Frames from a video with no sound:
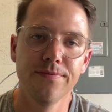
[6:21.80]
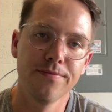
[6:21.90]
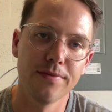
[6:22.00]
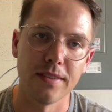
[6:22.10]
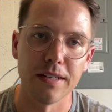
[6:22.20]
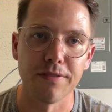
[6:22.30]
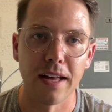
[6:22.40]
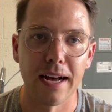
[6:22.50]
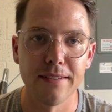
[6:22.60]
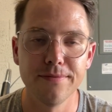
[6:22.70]
see if
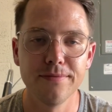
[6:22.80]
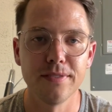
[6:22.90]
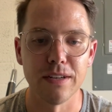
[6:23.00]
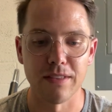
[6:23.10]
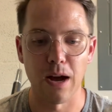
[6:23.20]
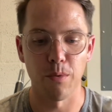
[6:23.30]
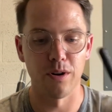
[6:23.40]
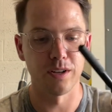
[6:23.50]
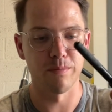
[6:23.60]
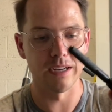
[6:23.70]
that
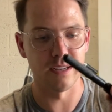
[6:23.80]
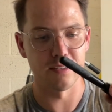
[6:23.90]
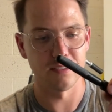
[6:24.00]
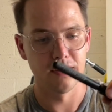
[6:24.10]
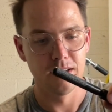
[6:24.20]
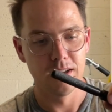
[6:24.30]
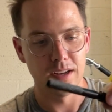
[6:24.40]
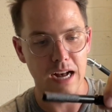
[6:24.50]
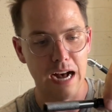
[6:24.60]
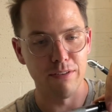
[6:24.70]
works, because
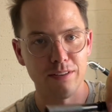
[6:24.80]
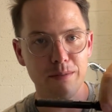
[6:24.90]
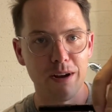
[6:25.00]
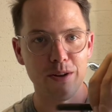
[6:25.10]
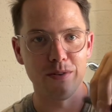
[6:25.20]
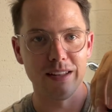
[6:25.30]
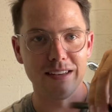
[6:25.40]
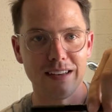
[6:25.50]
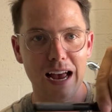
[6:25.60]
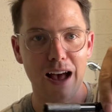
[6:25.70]
obviously by doing
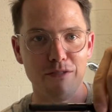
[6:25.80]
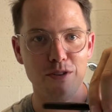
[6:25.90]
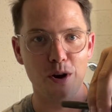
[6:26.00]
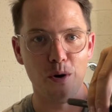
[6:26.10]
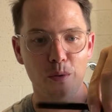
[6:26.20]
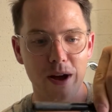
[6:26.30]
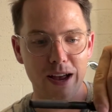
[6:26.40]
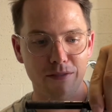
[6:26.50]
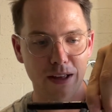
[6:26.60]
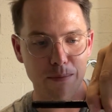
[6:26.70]
this, I have no way
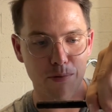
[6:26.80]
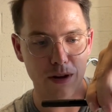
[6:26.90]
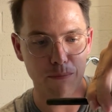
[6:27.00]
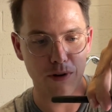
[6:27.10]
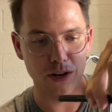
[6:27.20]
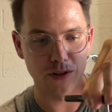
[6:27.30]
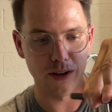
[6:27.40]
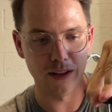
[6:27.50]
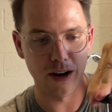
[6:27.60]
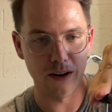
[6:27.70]
of like putting pressure
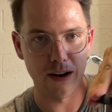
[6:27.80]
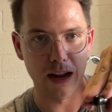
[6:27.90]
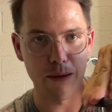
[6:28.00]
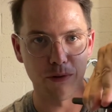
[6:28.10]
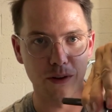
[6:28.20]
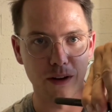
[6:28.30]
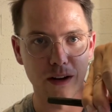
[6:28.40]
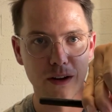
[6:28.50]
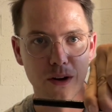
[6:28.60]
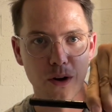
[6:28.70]
on there and able to
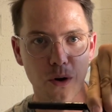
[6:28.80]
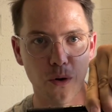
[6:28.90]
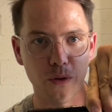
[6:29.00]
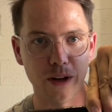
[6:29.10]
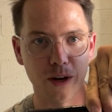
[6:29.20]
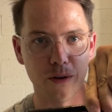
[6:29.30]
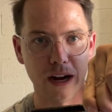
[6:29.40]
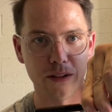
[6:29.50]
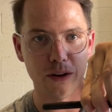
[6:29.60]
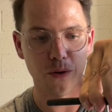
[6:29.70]
hold it
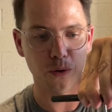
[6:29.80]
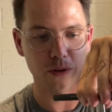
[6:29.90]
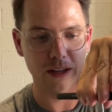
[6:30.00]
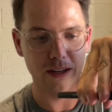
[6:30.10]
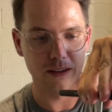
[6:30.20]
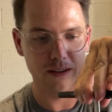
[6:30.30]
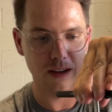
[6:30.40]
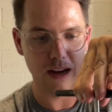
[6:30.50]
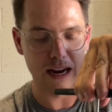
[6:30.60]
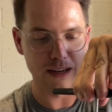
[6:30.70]
correctly or hold it
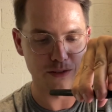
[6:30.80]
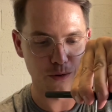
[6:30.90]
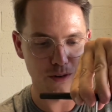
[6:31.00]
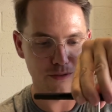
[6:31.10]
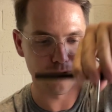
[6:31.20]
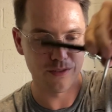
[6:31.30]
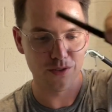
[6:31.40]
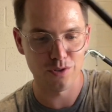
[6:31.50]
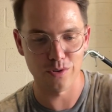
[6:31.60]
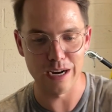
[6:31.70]
any sort of
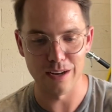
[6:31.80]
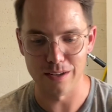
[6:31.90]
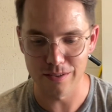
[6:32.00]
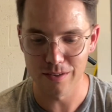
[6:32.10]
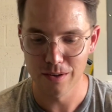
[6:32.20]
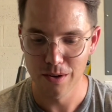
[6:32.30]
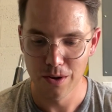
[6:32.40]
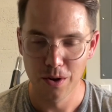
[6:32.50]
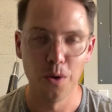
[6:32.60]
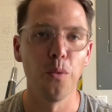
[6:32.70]
straightness
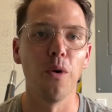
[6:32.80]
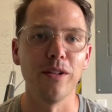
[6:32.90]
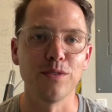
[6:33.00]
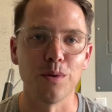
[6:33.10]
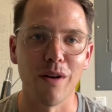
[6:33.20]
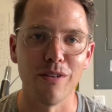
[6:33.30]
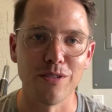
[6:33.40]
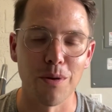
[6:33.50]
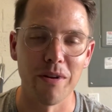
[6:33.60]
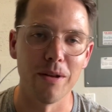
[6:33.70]
whatsoever.
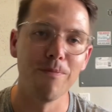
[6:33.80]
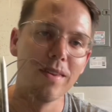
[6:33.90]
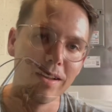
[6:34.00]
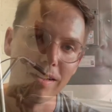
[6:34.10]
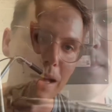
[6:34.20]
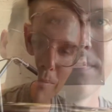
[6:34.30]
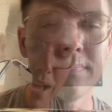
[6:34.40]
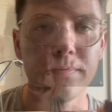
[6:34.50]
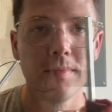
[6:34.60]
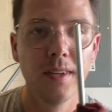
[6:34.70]
So I'm gonna clamp
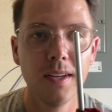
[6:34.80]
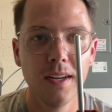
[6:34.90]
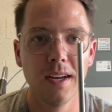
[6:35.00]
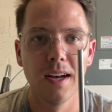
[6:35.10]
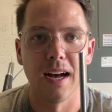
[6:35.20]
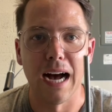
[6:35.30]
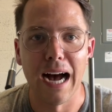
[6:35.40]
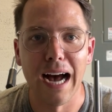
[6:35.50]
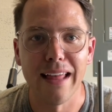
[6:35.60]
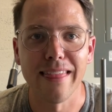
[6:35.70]
that.
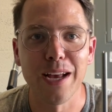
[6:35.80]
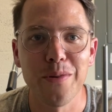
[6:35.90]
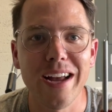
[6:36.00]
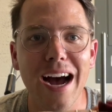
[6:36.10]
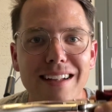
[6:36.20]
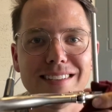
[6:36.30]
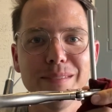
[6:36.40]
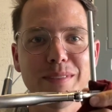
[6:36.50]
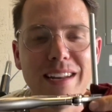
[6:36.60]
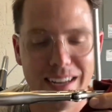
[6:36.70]
I think we got
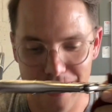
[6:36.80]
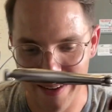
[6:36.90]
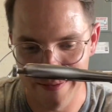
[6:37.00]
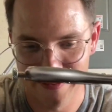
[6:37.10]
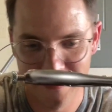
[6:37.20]
something here.